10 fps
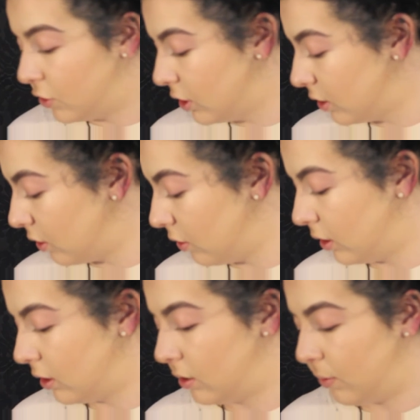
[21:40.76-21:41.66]
Just
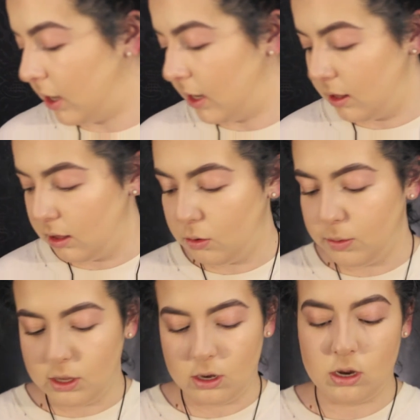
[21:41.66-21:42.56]
going to spray a
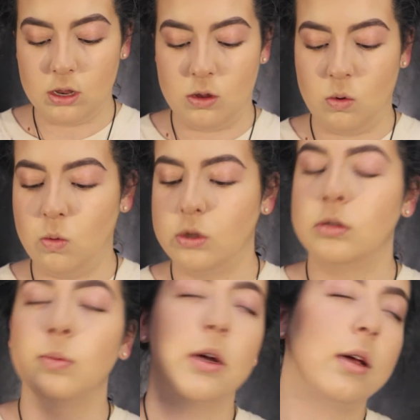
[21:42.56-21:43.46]
little bit,
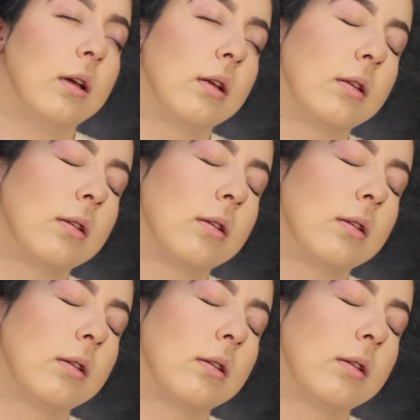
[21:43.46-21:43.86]
one spray,